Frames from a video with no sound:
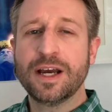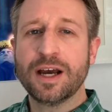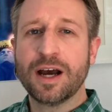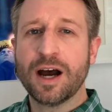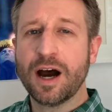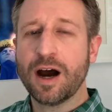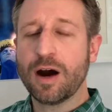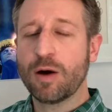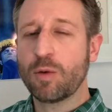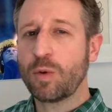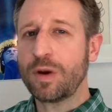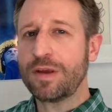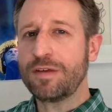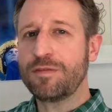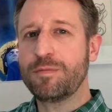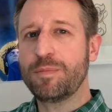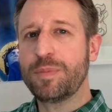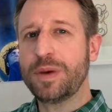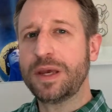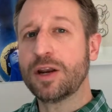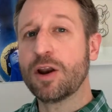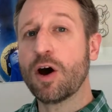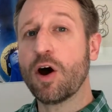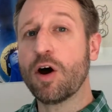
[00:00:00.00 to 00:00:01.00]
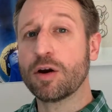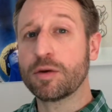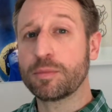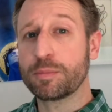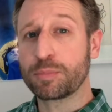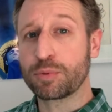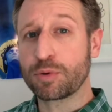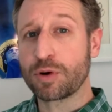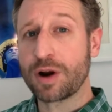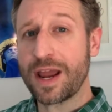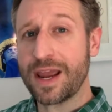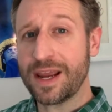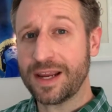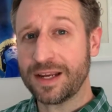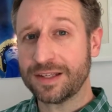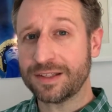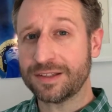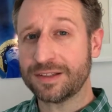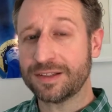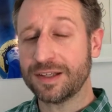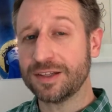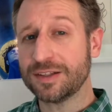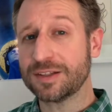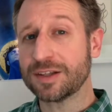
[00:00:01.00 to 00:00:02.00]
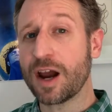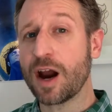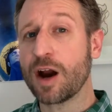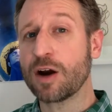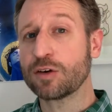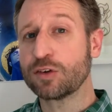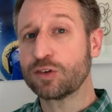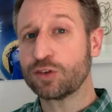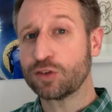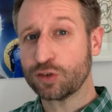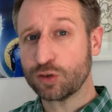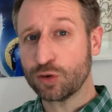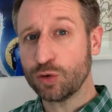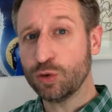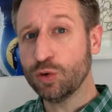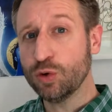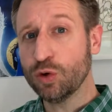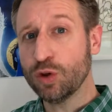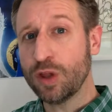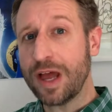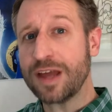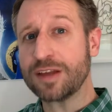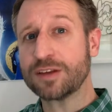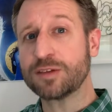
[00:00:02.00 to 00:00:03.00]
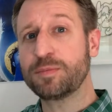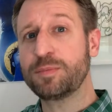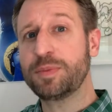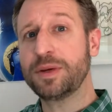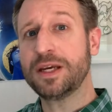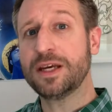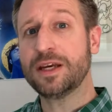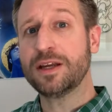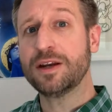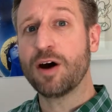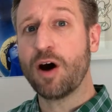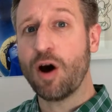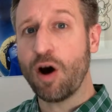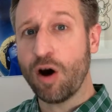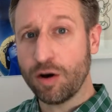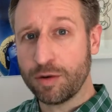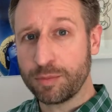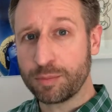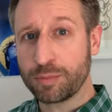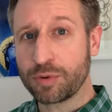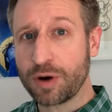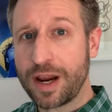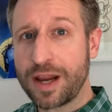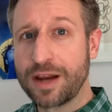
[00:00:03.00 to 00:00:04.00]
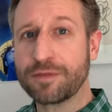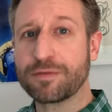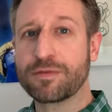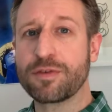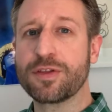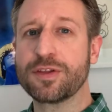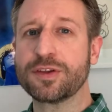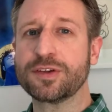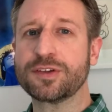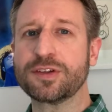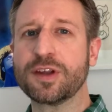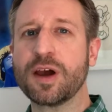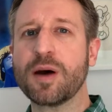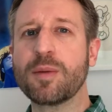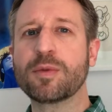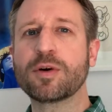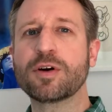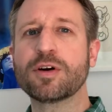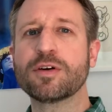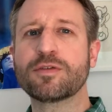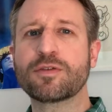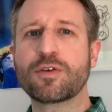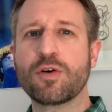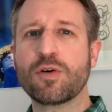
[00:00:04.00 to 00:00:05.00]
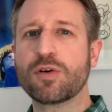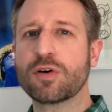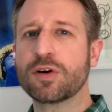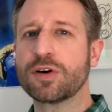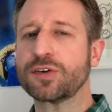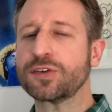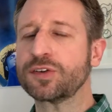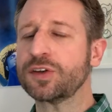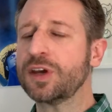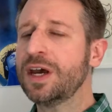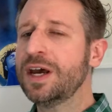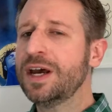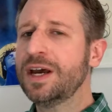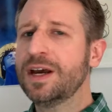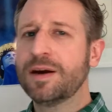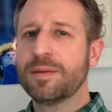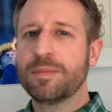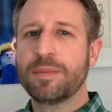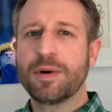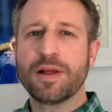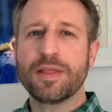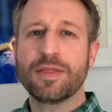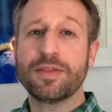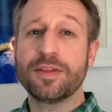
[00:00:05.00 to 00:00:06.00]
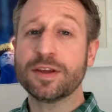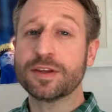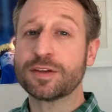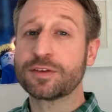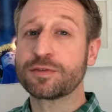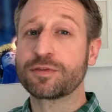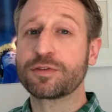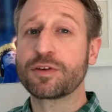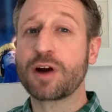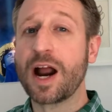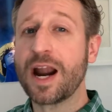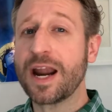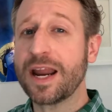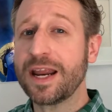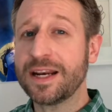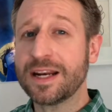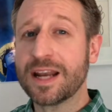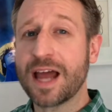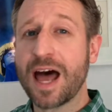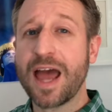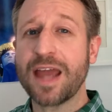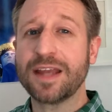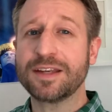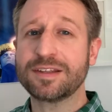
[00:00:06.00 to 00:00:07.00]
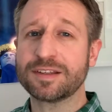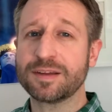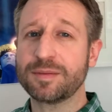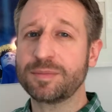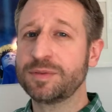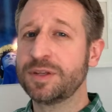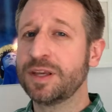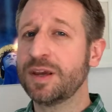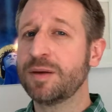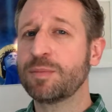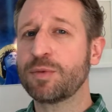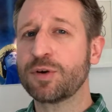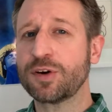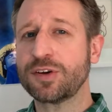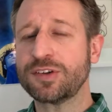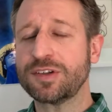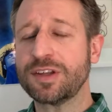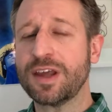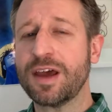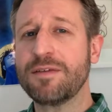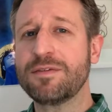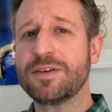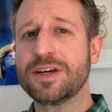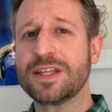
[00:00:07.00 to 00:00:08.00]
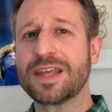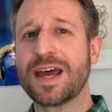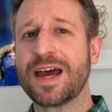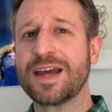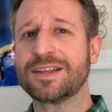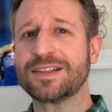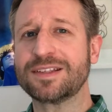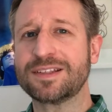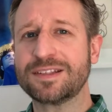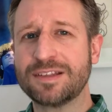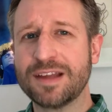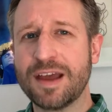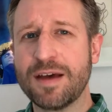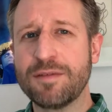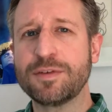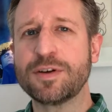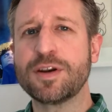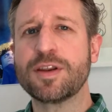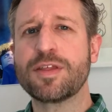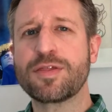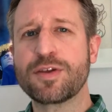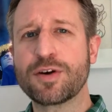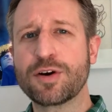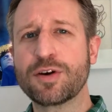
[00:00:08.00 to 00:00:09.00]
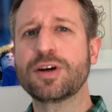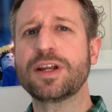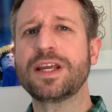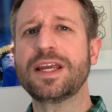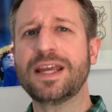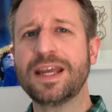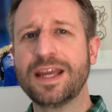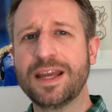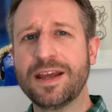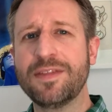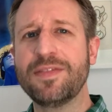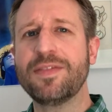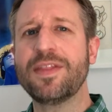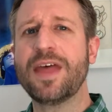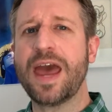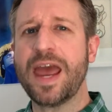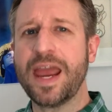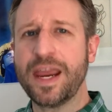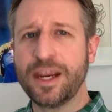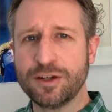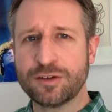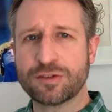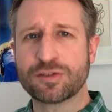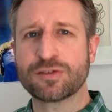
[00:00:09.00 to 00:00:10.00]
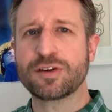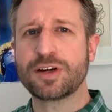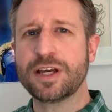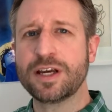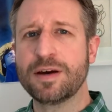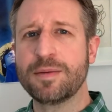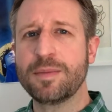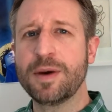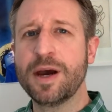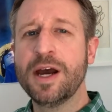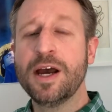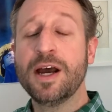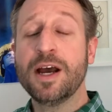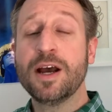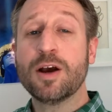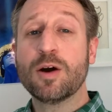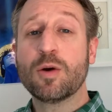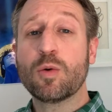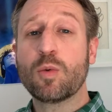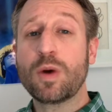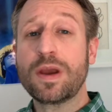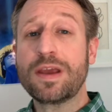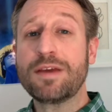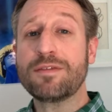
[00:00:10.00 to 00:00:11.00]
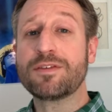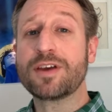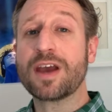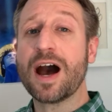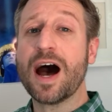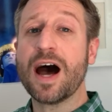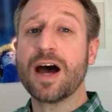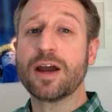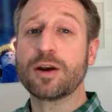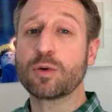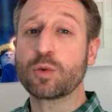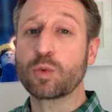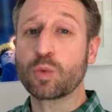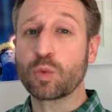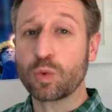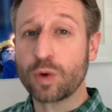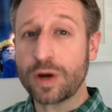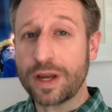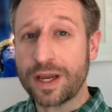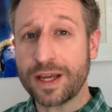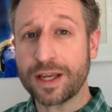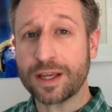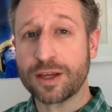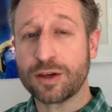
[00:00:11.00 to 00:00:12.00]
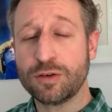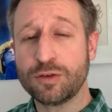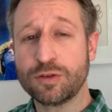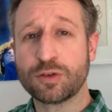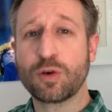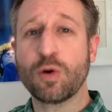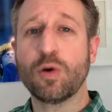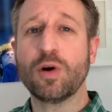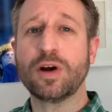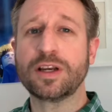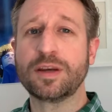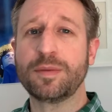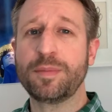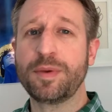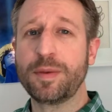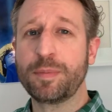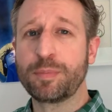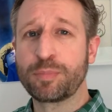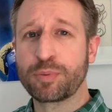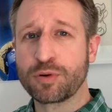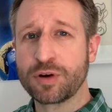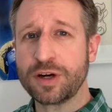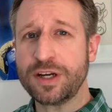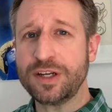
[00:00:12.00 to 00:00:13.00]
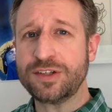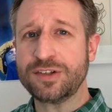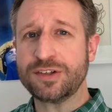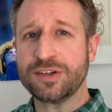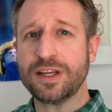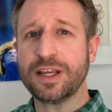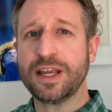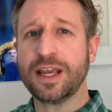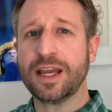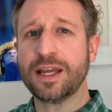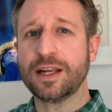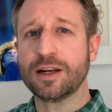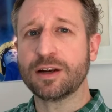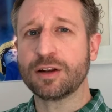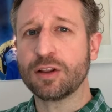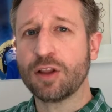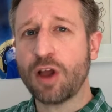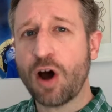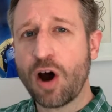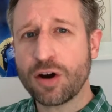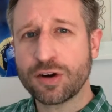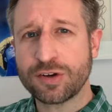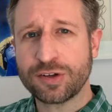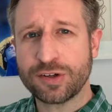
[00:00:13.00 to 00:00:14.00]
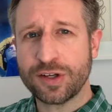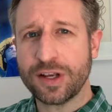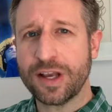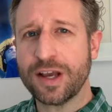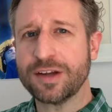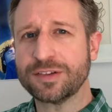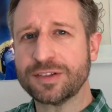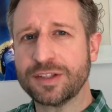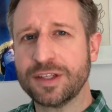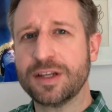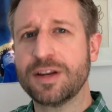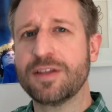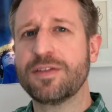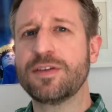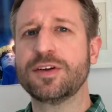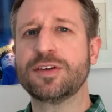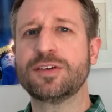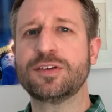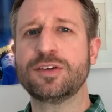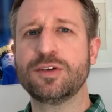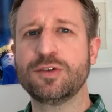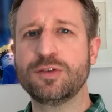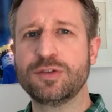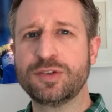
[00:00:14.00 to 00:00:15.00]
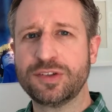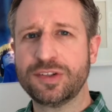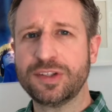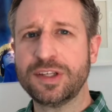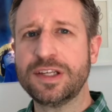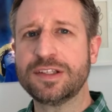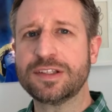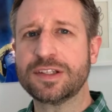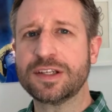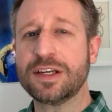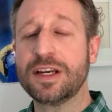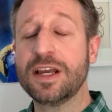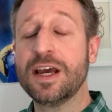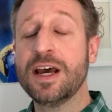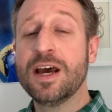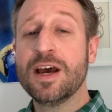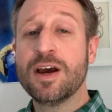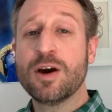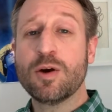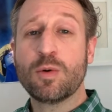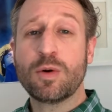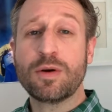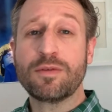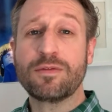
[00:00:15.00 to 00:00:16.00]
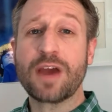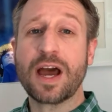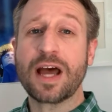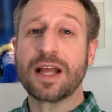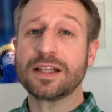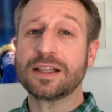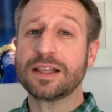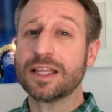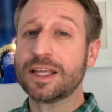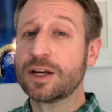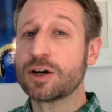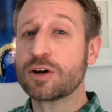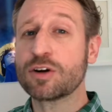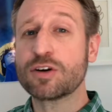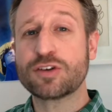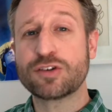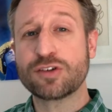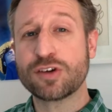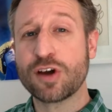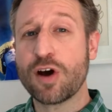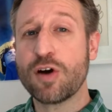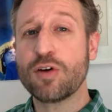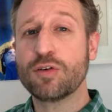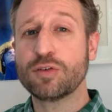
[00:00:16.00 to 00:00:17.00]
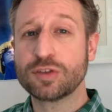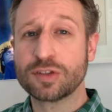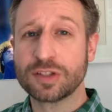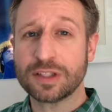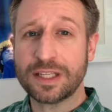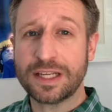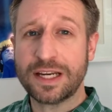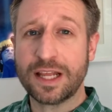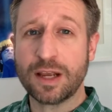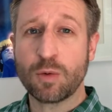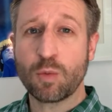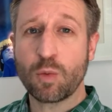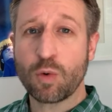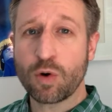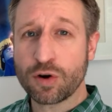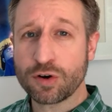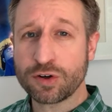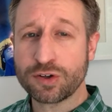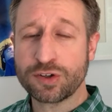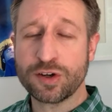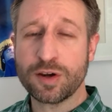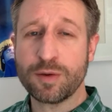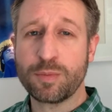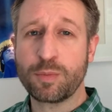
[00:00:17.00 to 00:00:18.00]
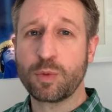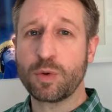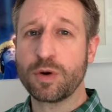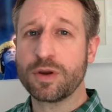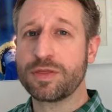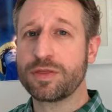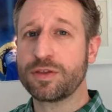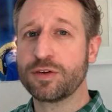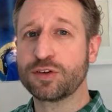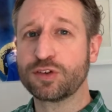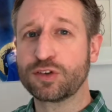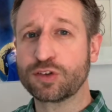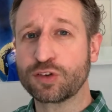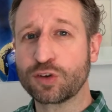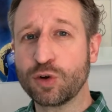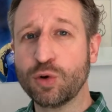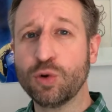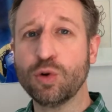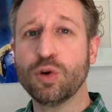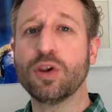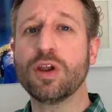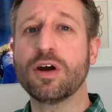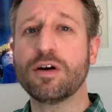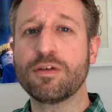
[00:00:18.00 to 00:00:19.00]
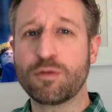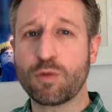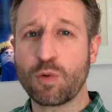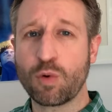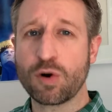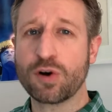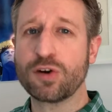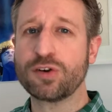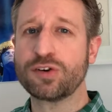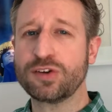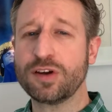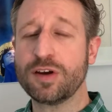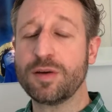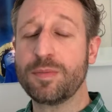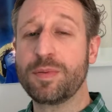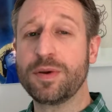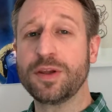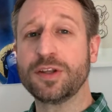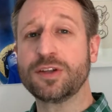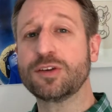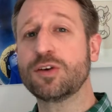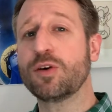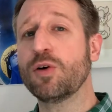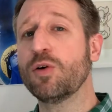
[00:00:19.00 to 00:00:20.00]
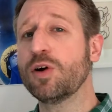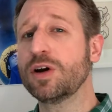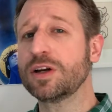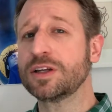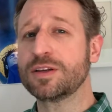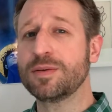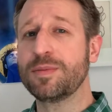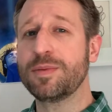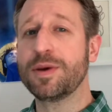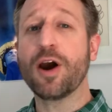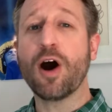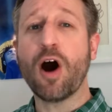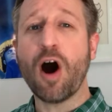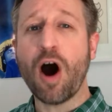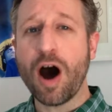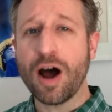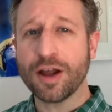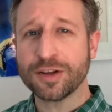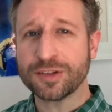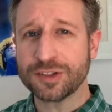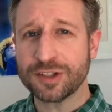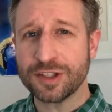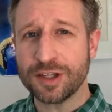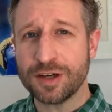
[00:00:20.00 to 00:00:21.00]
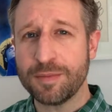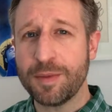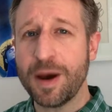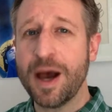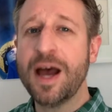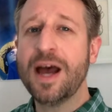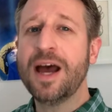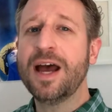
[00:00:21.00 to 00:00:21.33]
Uh, we've been on break since our school has been on break for the summer, of course but this Friday night, September 7th at 7.30 in the atrium, We've got Rick, who's going to be preaching and launching us into this new season. We've got Leonard Jones leading worship with the School of Worship. It's going to be awesome,